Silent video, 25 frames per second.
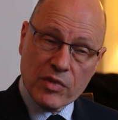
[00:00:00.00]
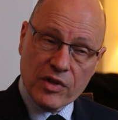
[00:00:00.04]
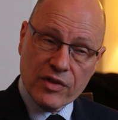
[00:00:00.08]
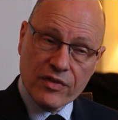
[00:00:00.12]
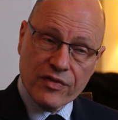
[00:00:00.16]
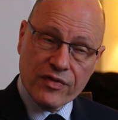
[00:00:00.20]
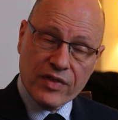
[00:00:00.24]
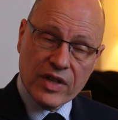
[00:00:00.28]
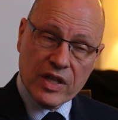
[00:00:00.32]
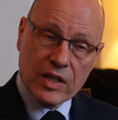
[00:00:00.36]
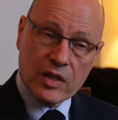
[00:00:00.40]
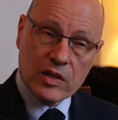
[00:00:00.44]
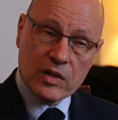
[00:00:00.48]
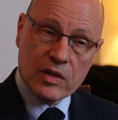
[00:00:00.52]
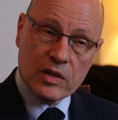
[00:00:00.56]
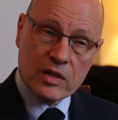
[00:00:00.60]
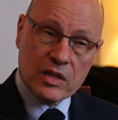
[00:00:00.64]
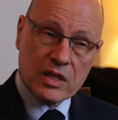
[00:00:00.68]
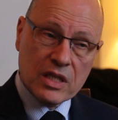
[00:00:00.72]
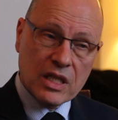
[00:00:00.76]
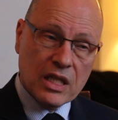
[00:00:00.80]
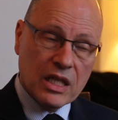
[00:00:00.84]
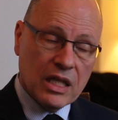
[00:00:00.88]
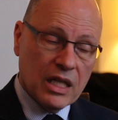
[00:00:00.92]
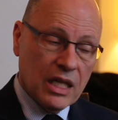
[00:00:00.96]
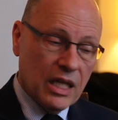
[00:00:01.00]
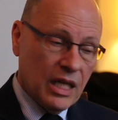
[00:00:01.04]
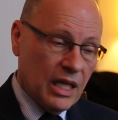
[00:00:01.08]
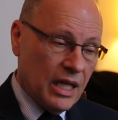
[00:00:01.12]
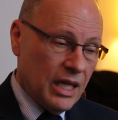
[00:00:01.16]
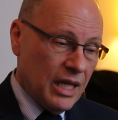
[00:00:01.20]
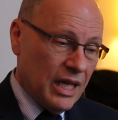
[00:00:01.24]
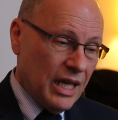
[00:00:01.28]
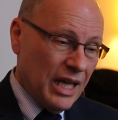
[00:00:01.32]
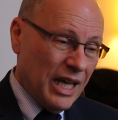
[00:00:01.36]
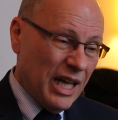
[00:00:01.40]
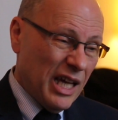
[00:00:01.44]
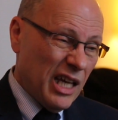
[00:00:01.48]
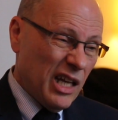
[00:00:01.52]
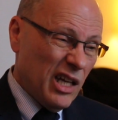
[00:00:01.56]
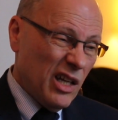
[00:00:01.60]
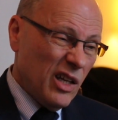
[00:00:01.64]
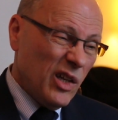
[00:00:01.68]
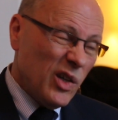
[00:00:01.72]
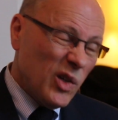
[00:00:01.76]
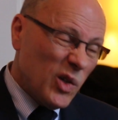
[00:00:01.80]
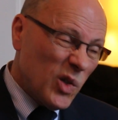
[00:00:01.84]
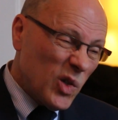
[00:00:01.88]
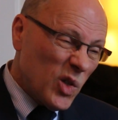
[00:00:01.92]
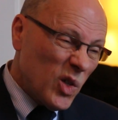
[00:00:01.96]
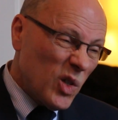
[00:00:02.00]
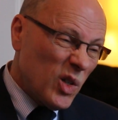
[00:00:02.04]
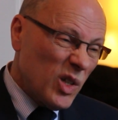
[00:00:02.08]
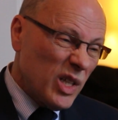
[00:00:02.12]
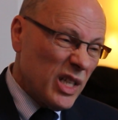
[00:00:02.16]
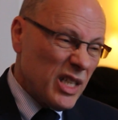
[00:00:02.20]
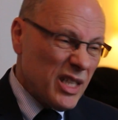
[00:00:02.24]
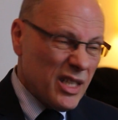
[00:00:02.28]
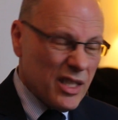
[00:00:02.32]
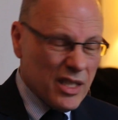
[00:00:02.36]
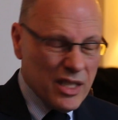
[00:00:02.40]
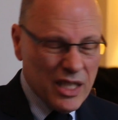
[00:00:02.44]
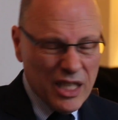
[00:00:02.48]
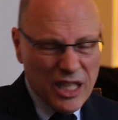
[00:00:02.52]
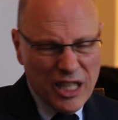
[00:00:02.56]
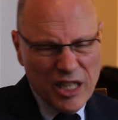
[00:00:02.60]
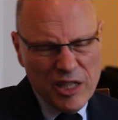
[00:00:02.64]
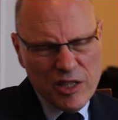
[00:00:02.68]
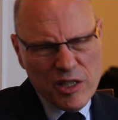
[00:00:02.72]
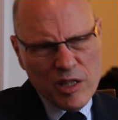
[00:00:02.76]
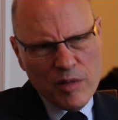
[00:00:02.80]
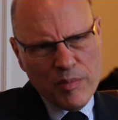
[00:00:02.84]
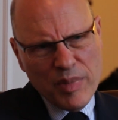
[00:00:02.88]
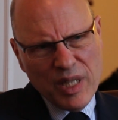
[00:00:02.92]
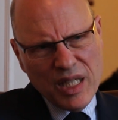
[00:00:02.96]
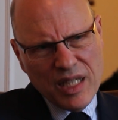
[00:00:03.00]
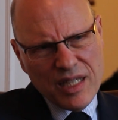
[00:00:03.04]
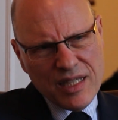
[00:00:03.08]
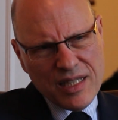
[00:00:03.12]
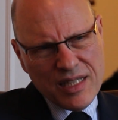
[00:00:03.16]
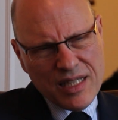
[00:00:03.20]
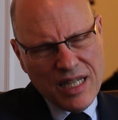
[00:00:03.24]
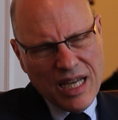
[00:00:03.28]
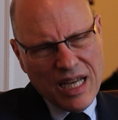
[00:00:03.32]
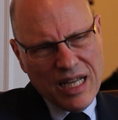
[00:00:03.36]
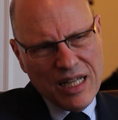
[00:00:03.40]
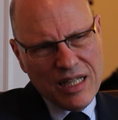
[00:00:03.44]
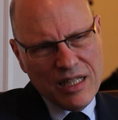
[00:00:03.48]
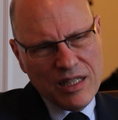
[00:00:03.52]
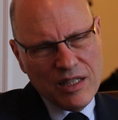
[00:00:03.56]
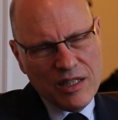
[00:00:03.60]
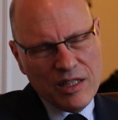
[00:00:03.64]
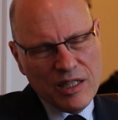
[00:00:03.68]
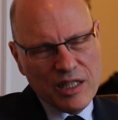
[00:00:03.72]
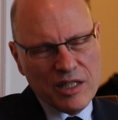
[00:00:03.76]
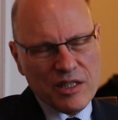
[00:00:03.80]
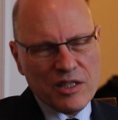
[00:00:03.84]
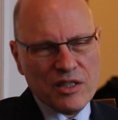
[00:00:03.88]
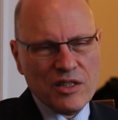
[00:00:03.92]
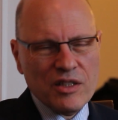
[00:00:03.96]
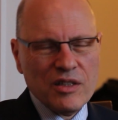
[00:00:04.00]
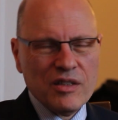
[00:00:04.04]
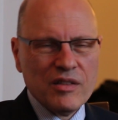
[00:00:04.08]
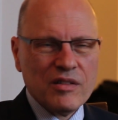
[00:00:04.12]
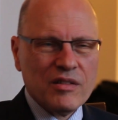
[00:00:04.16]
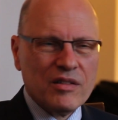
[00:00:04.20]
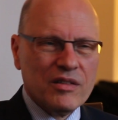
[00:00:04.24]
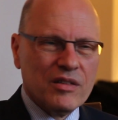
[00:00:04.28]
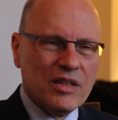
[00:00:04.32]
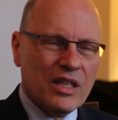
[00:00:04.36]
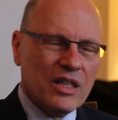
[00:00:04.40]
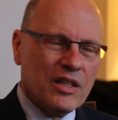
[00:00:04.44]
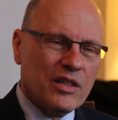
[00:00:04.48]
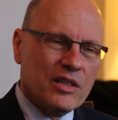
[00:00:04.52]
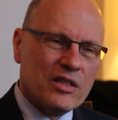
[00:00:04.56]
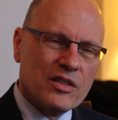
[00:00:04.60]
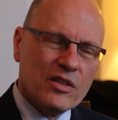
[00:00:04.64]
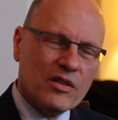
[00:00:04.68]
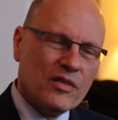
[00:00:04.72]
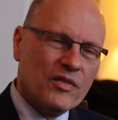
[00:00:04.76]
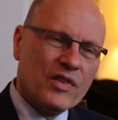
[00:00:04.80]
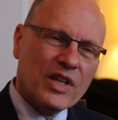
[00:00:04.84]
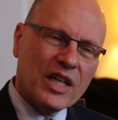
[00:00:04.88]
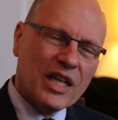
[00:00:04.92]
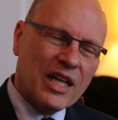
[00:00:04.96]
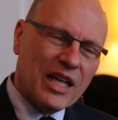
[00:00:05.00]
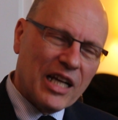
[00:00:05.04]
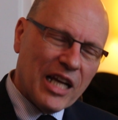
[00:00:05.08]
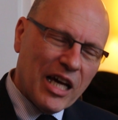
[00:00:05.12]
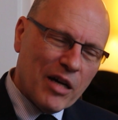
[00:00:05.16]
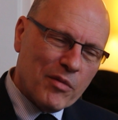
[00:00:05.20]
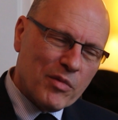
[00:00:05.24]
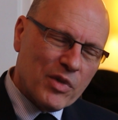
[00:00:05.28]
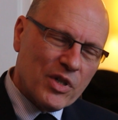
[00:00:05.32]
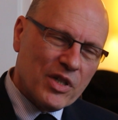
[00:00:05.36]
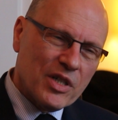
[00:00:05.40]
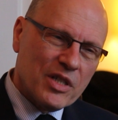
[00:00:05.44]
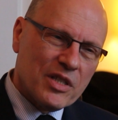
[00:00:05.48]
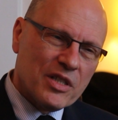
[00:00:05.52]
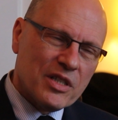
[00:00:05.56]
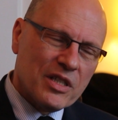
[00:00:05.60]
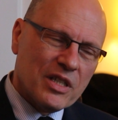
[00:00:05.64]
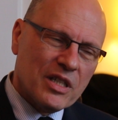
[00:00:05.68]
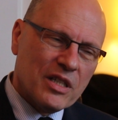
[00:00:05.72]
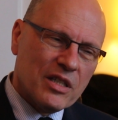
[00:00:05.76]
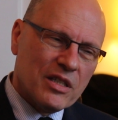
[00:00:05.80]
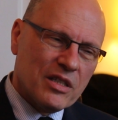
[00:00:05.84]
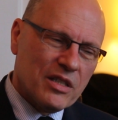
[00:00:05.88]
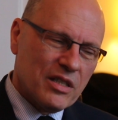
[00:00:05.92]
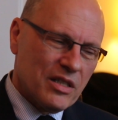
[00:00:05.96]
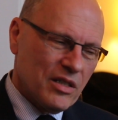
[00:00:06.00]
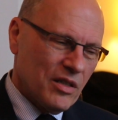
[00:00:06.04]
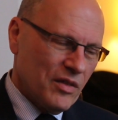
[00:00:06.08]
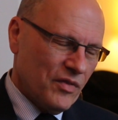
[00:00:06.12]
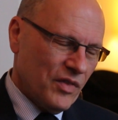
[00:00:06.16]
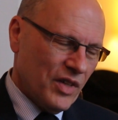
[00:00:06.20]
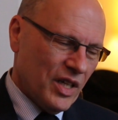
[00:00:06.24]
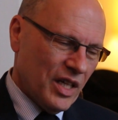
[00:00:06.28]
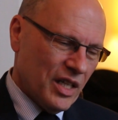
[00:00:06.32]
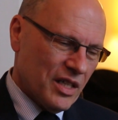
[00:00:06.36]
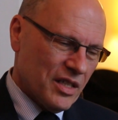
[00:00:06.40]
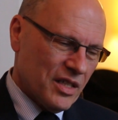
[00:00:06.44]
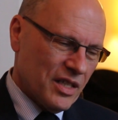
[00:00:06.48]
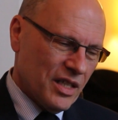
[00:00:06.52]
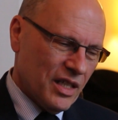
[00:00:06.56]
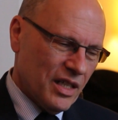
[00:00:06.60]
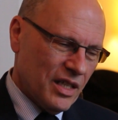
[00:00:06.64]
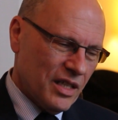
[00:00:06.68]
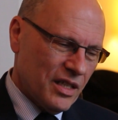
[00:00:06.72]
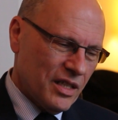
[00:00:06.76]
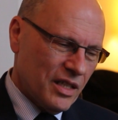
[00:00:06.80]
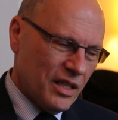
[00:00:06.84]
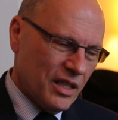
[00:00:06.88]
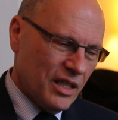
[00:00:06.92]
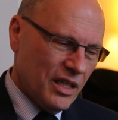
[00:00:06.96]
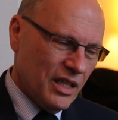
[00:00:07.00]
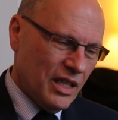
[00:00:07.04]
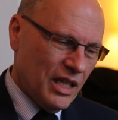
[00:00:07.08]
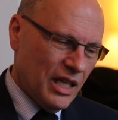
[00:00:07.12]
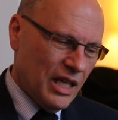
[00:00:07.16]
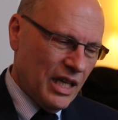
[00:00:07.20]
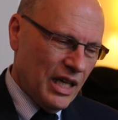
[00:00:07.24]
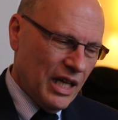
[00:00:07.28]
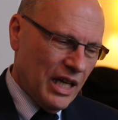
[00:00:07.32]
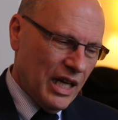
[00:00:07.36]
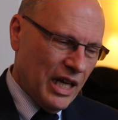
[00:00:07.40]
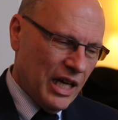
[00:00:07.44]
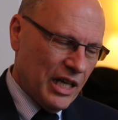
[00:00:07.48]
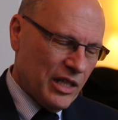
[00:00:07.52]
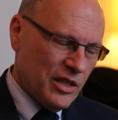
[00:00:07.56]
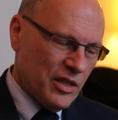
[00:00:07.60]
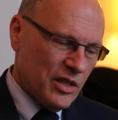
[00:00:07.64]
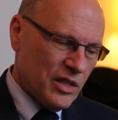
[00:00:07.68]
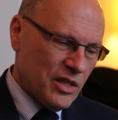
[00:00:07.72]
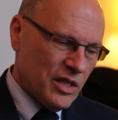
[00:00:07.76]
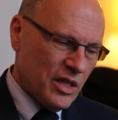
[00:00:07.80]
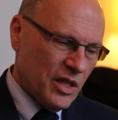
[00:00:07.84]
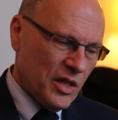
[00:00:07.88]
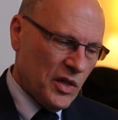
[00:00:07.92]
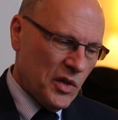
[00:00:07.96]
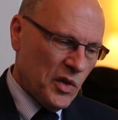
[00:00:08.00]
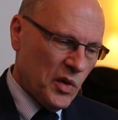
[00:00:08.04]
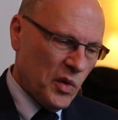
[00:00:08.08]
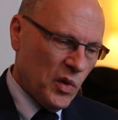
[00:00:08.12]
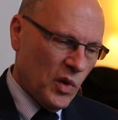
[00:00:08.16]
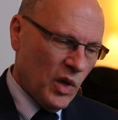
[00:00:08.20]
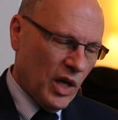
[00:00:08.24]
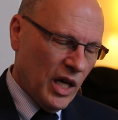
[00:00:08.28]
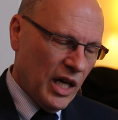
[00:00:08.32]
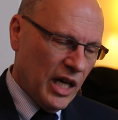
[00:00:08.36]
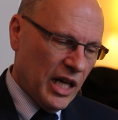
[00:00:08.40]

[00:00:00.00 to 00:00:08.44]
of fields, and law is seen as a bit dull. It's not very glamorous. It's not very exciting. And so